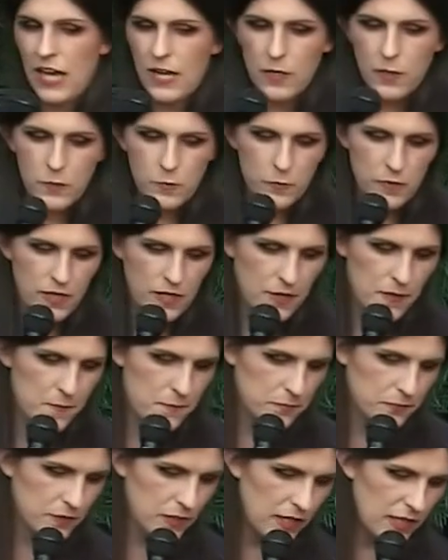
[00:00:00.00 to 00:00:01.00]
out of
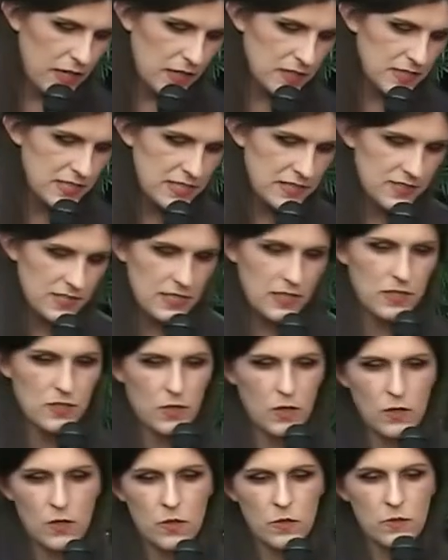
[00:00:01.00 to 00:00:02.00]
DC
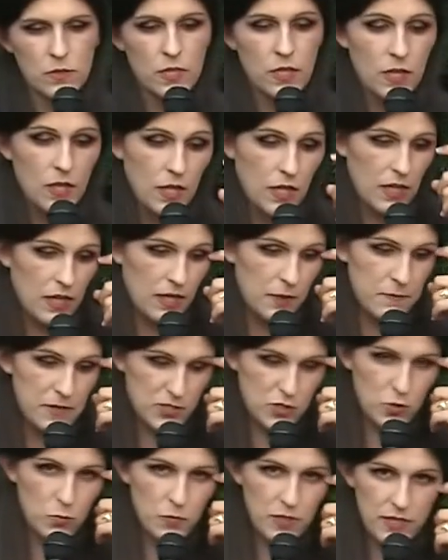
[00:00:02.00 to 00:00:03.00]
called
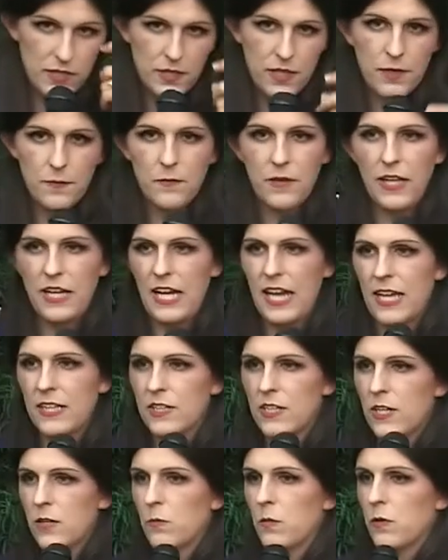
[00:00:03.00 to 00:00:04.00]
Metro Weekly, and I had
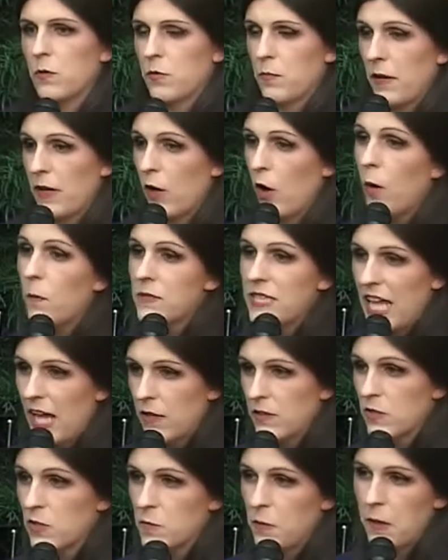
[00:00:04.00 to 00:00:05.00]
done one with my
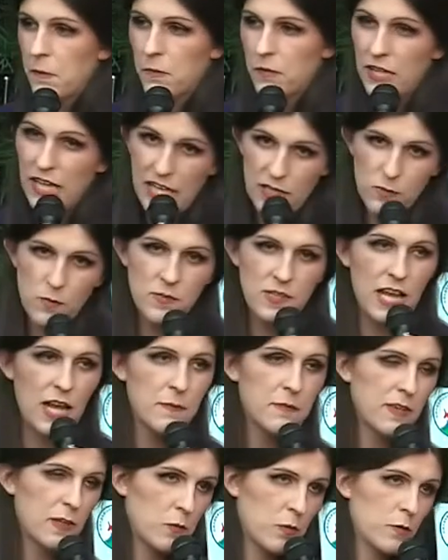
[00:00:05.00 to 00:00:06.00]
hometown newspaper, the Gainesville
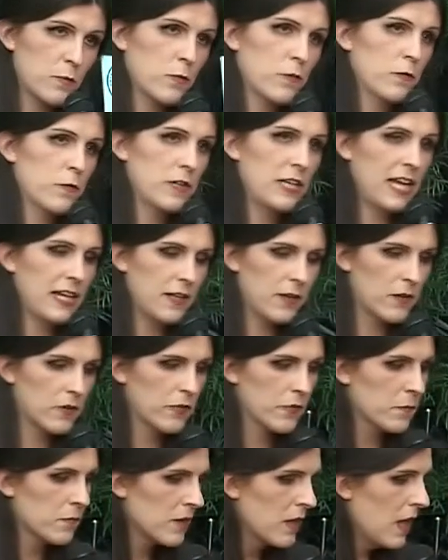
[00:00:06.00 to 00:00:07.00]
Times, that I worked for 9 years.
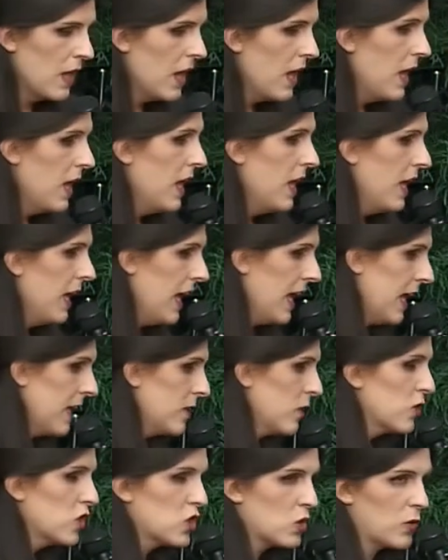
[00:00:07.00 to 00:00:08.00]
And
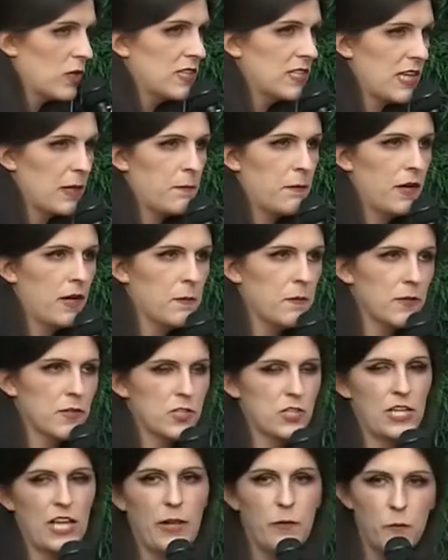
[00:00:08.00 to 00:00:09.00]
those stories got
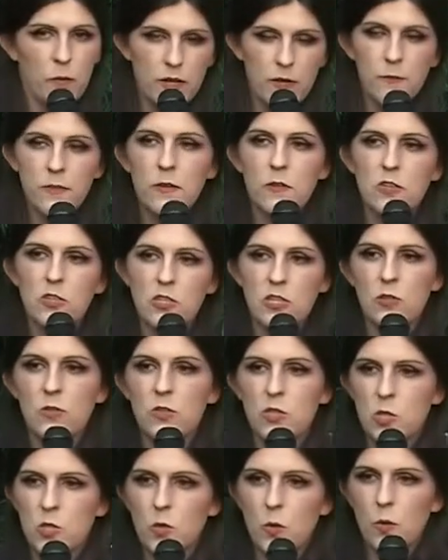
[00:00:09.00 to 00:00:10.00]
published, and one of those 2
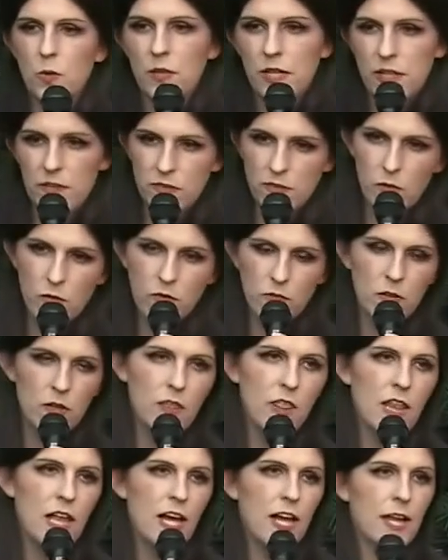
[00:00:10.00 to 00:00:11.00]
stories goes
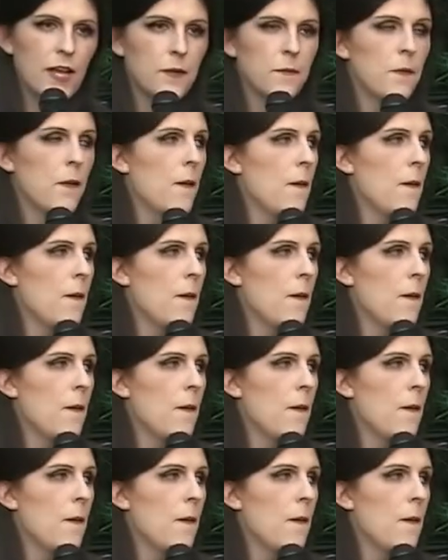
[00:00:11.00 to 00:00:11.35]
online,